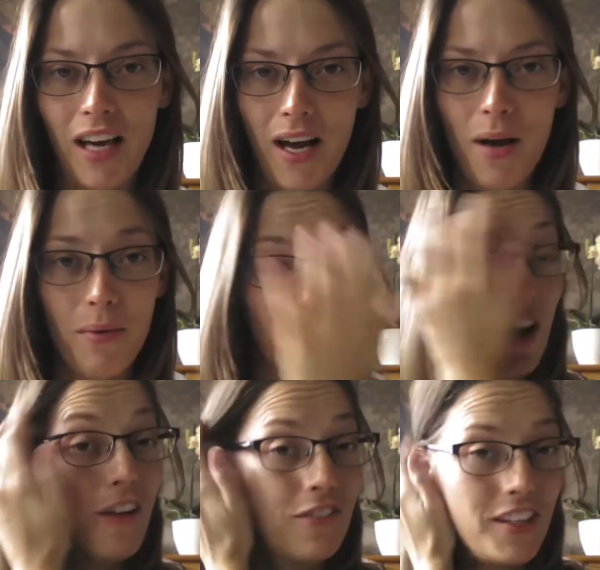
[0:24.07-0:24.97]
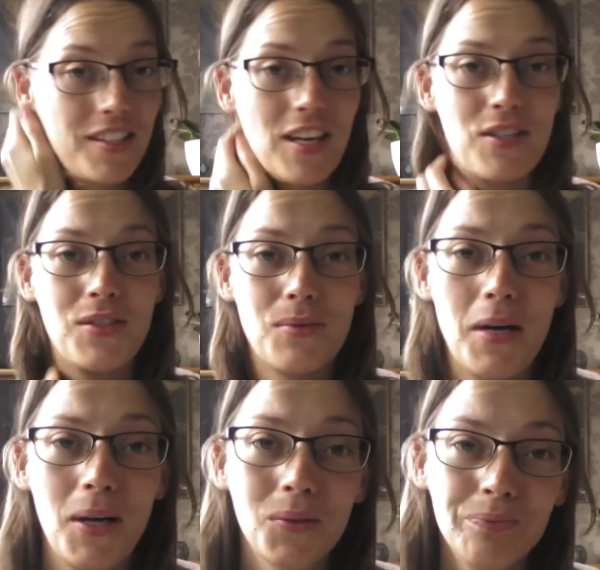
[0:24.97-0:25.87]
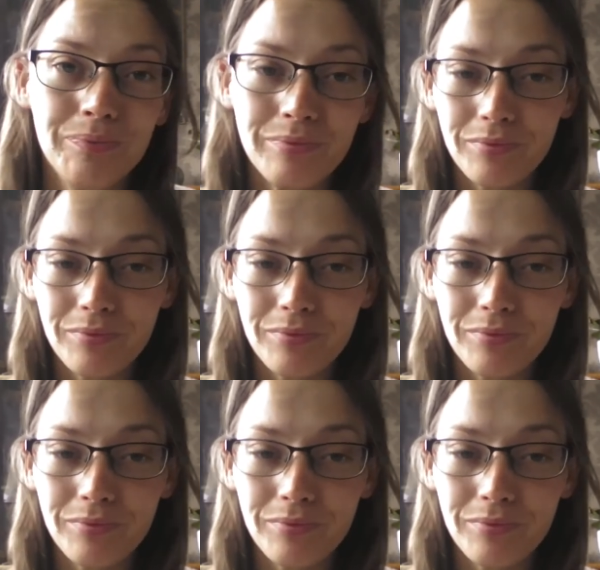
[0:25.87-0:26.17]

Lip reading: It was her first session as well.